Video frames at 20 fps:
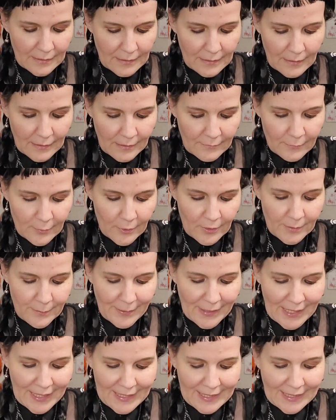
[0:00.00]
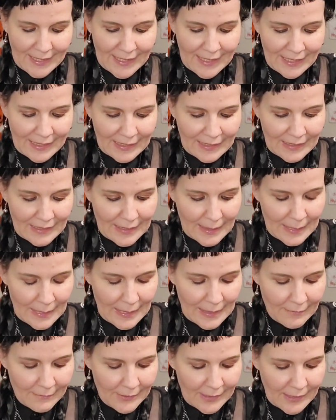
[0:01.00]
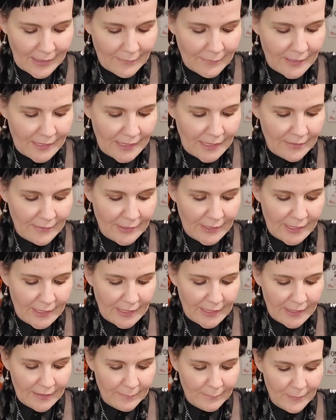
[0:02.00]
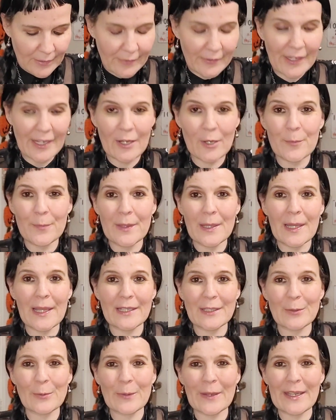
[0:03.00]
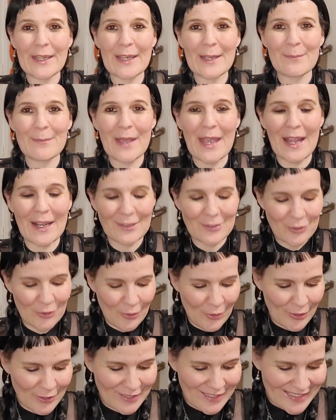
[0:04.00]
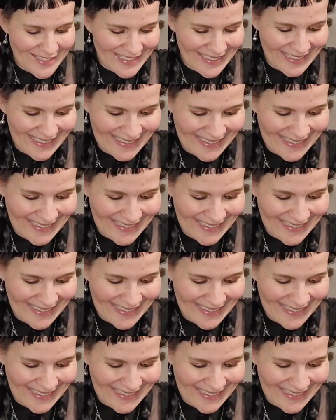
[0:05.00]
Love all the packing. Love it, love it, love it. Mary, I hope you like the way I packed yours.